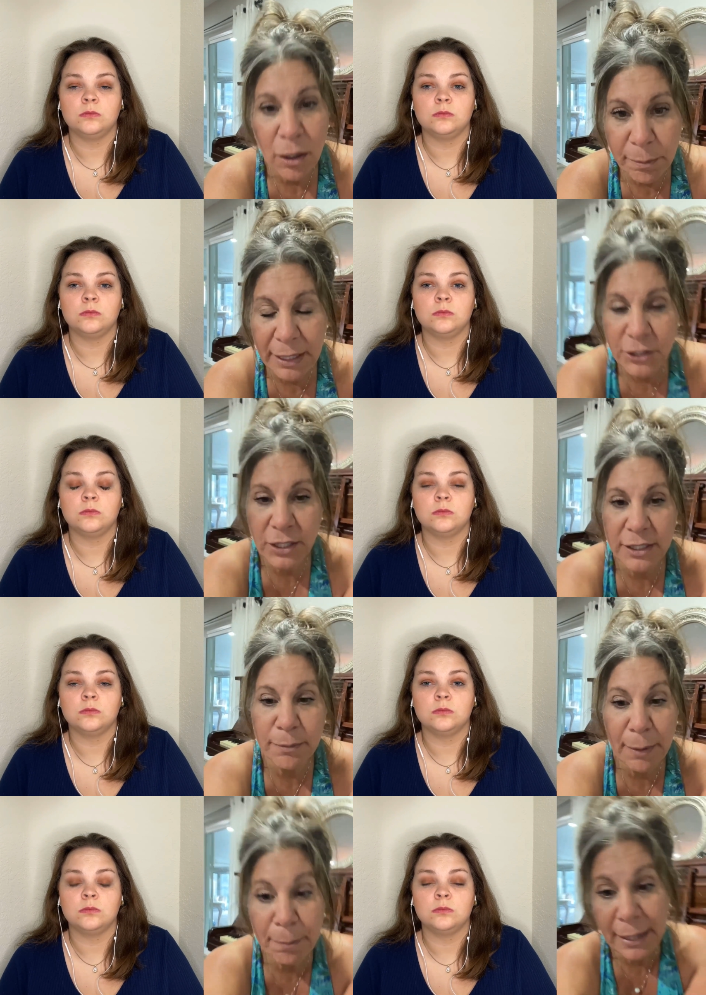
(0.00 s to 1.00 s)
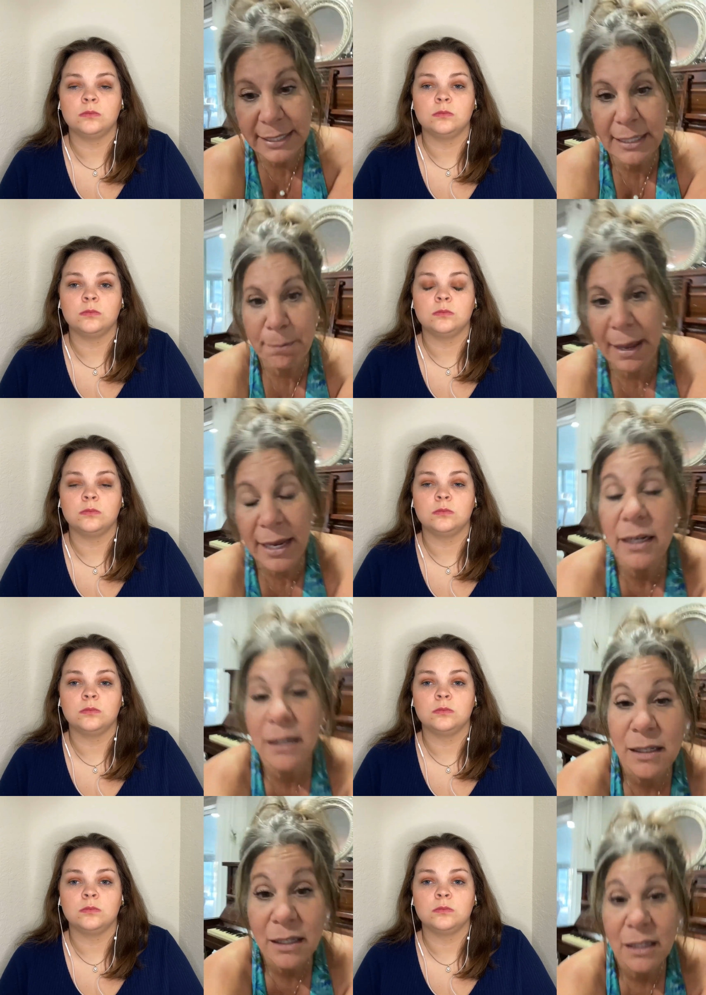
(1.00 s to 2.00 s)
Speaker 1: our patients, but butts in bed.
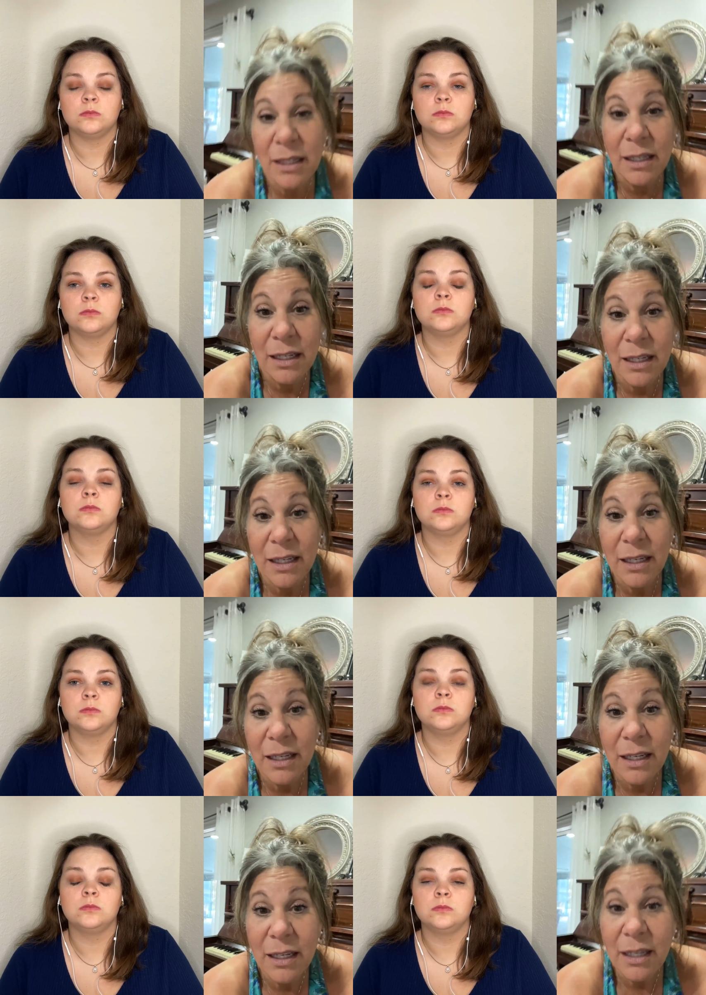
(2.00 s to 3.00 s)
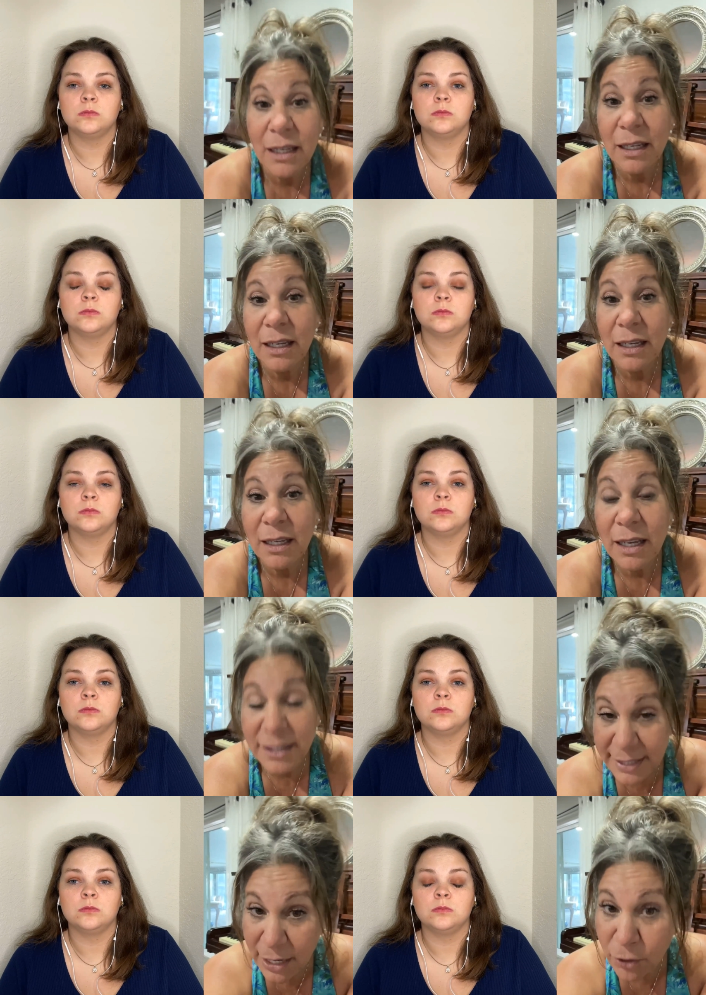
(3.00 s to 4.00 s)
Mm-hmm.
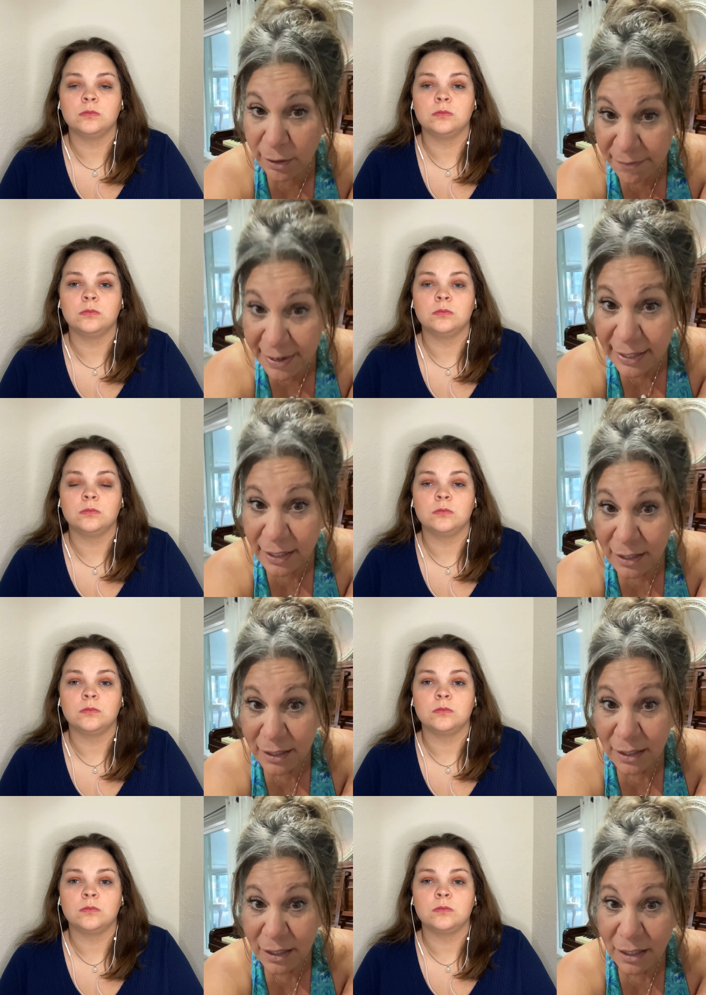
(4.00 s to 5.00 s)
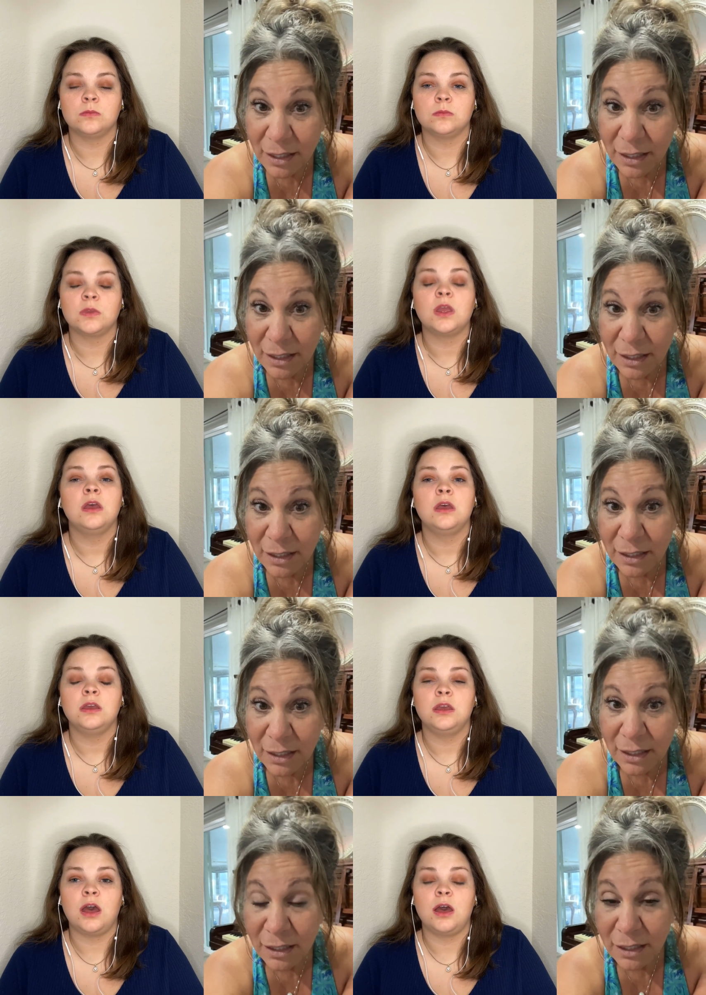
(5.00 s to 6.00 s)
Isn't that horrific?
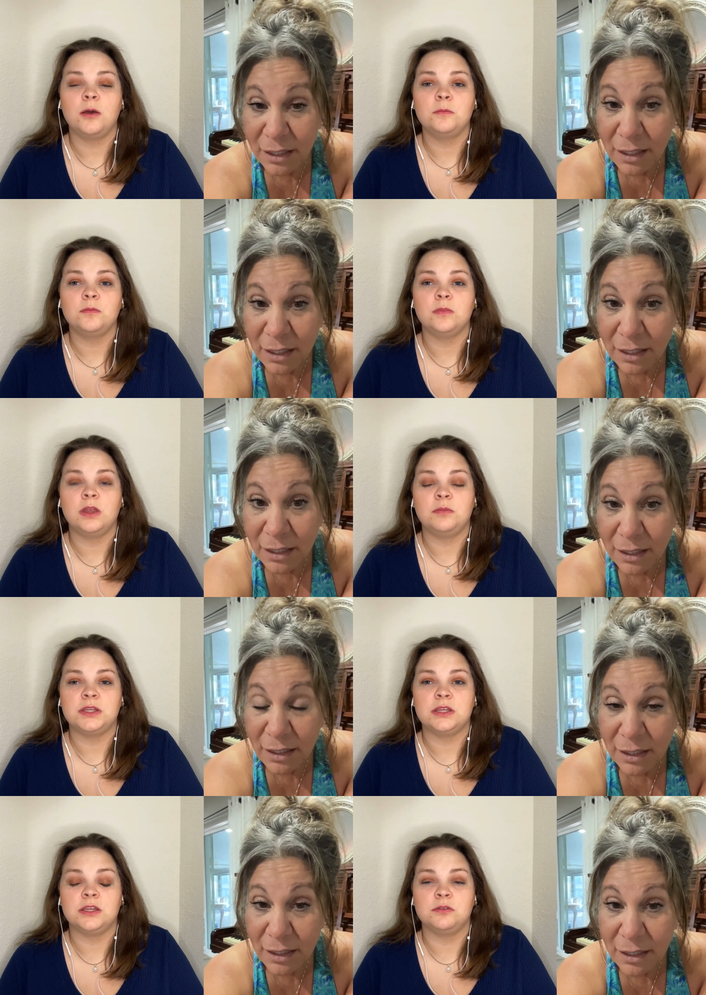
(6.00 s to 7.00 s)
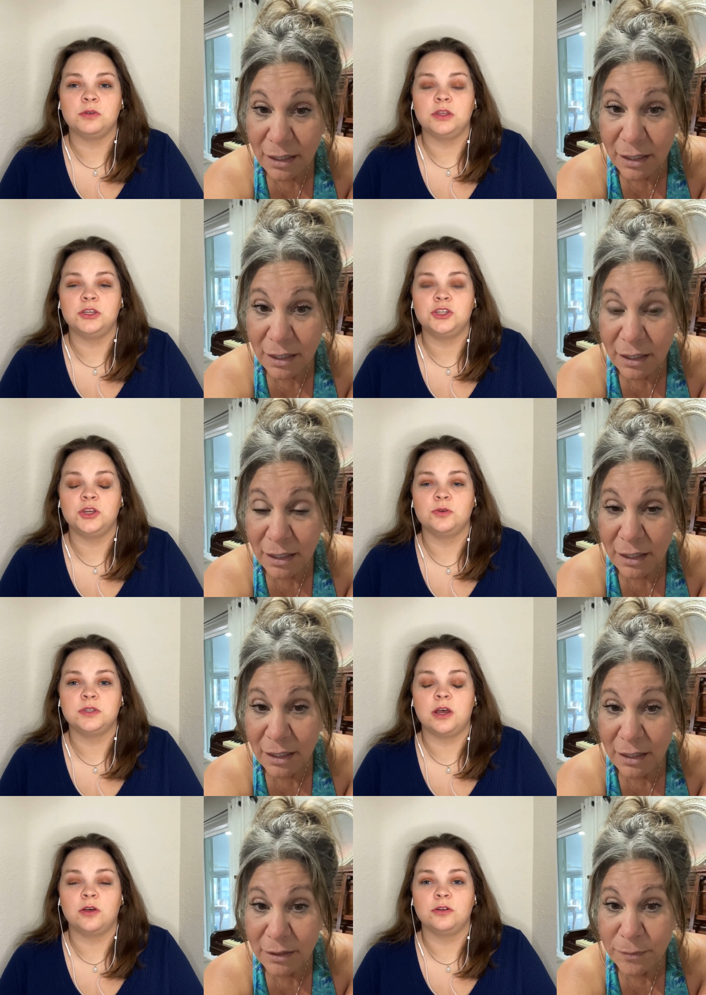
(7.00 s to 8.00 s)
Speaker 2: Yeah, it makes it really shows
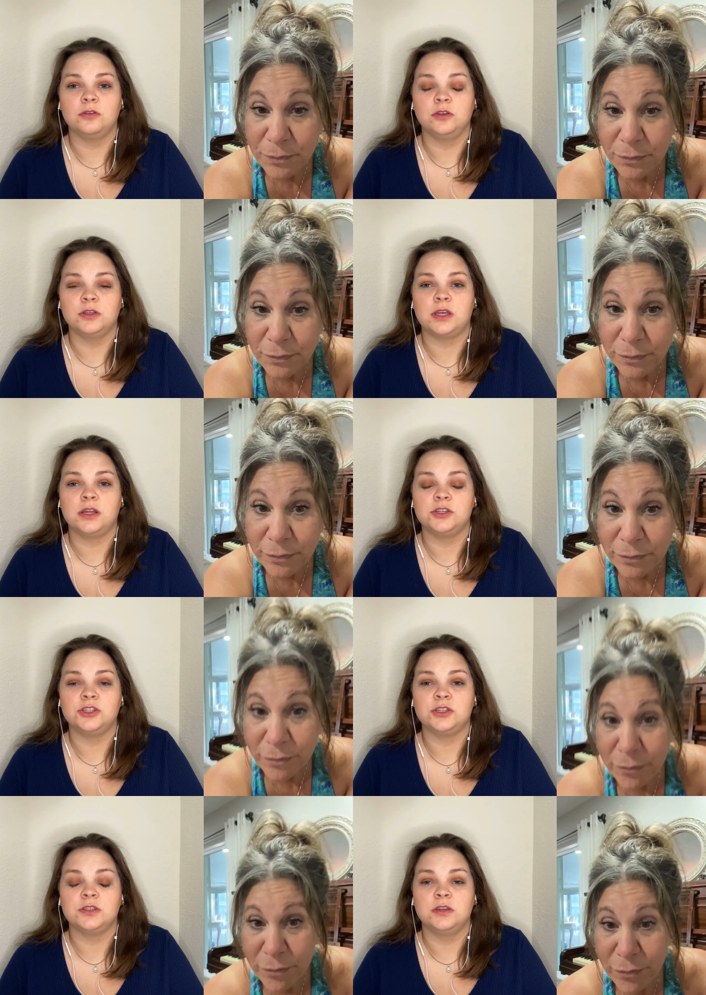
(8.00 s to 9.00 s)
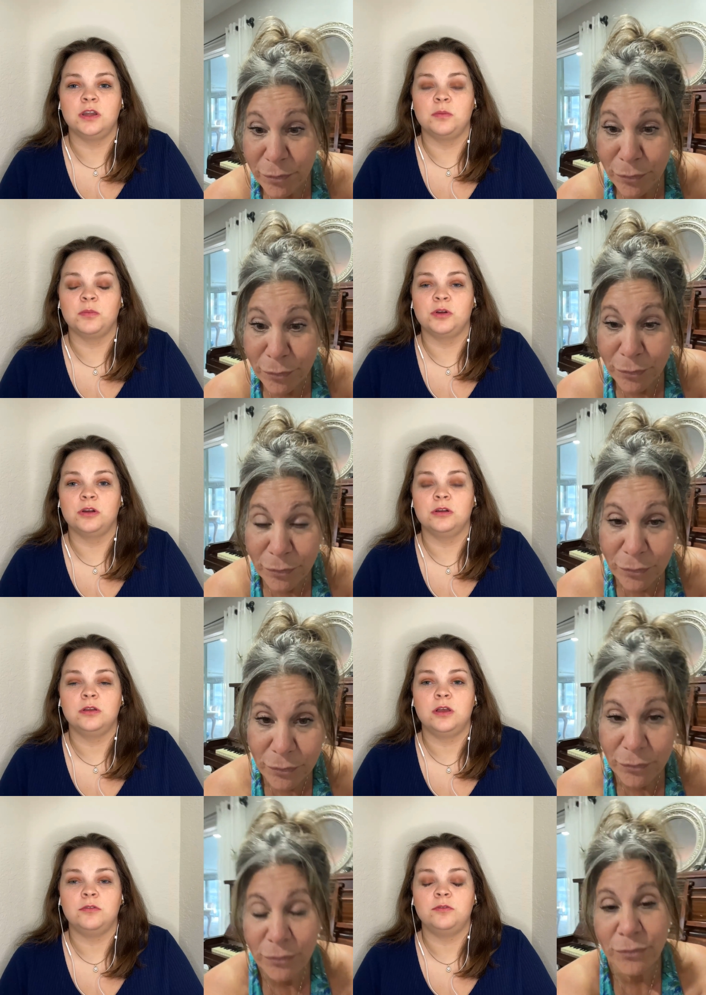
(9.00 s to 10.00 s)
how they're looked at as just a number
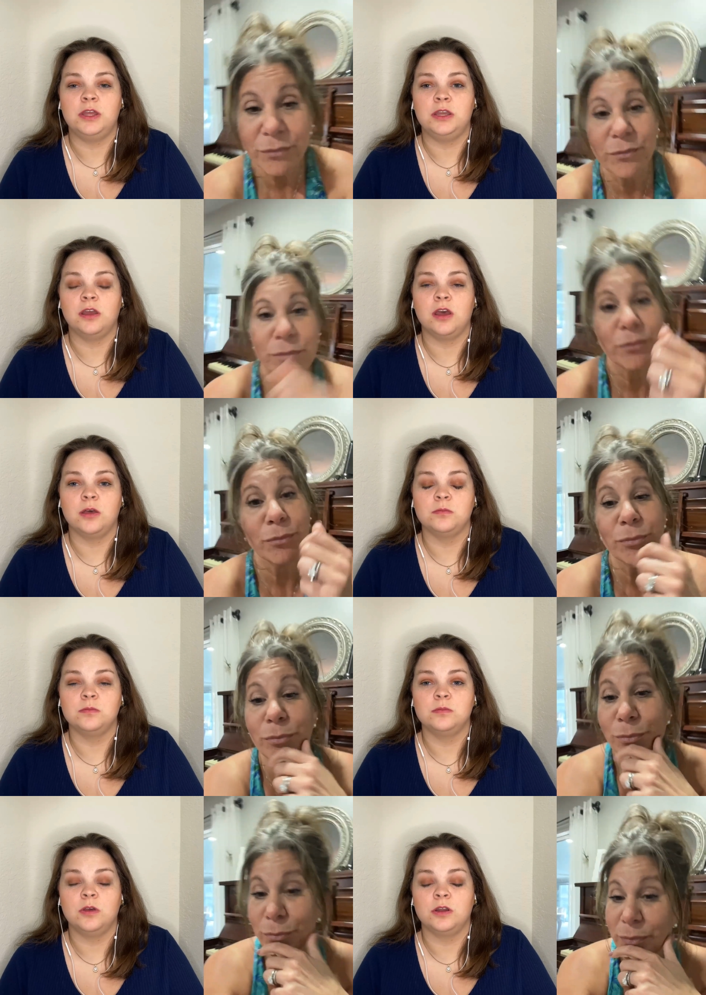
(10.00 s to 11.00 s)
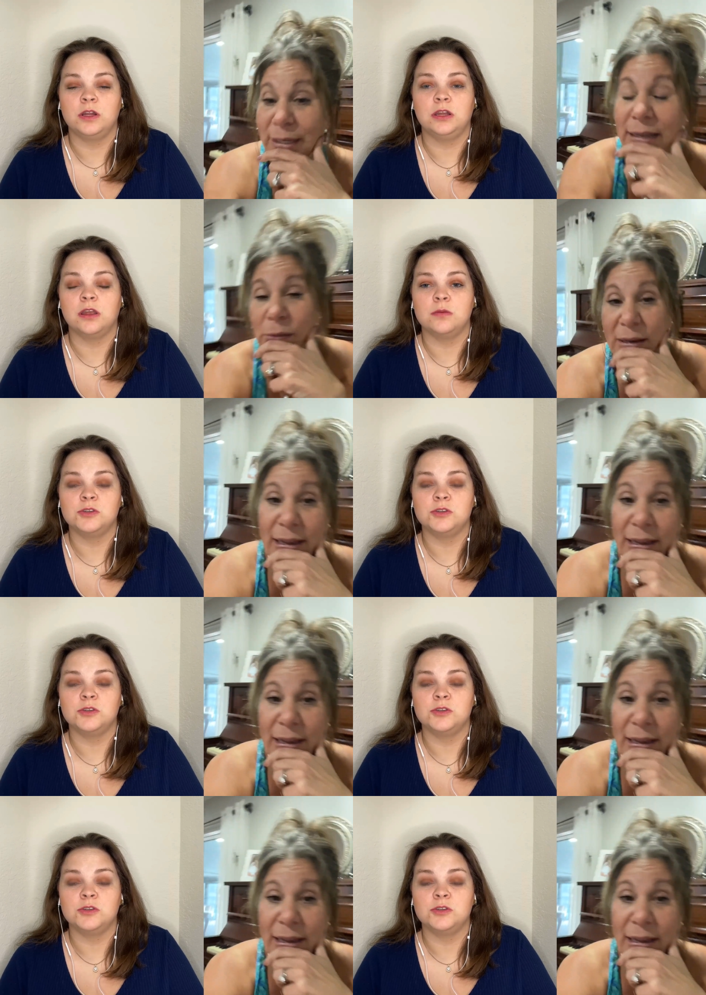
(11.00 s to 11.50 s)
of income on an income